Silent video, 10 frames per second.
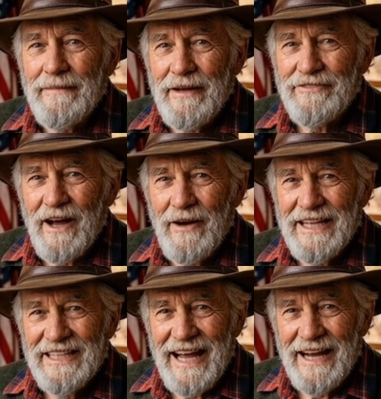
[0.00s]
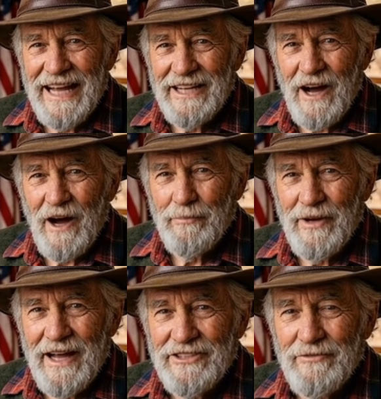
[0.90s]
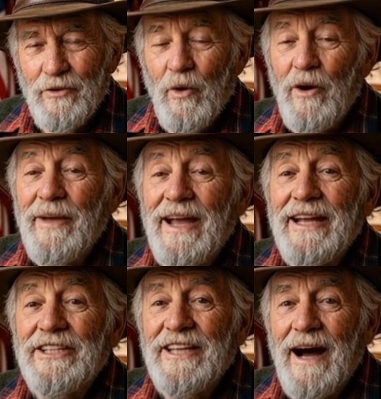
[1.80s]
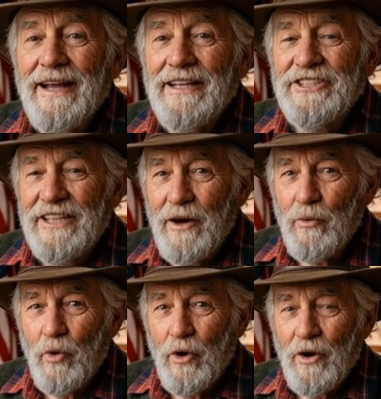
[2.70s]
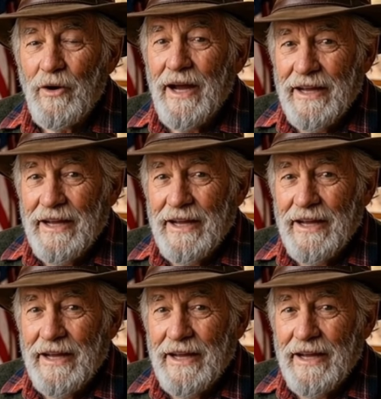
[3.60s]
The ferric tannate complex formed inside the cell wall